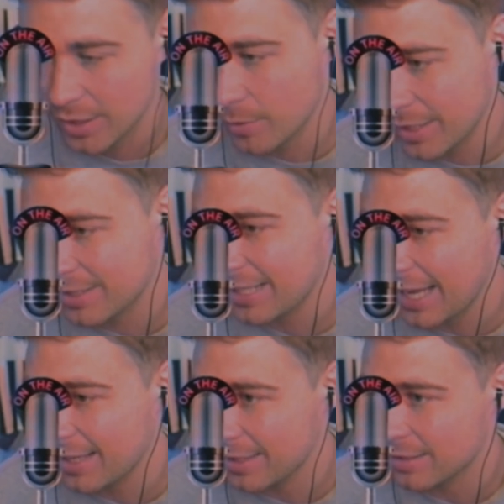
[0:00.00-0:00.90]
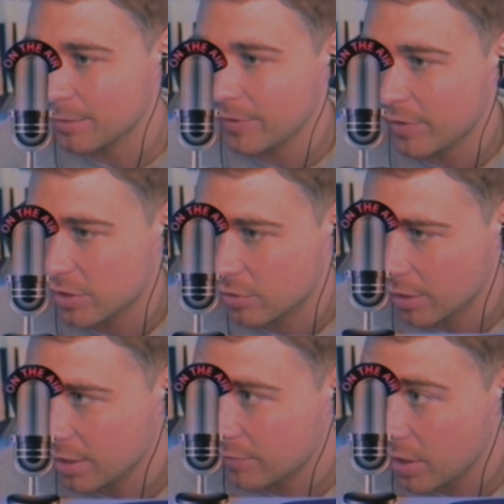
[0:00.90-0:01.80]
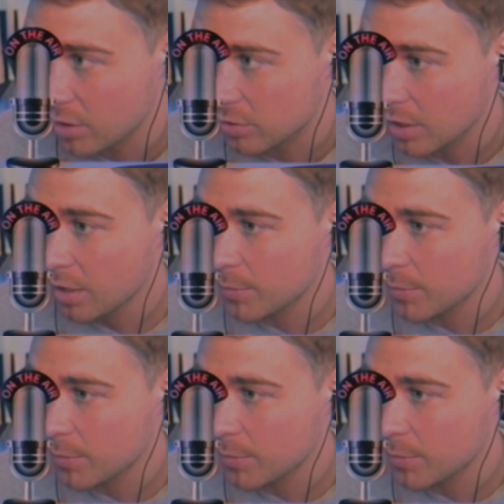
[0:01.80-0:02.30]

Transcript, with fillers: You're going to understand that he's going to be very strong in his views.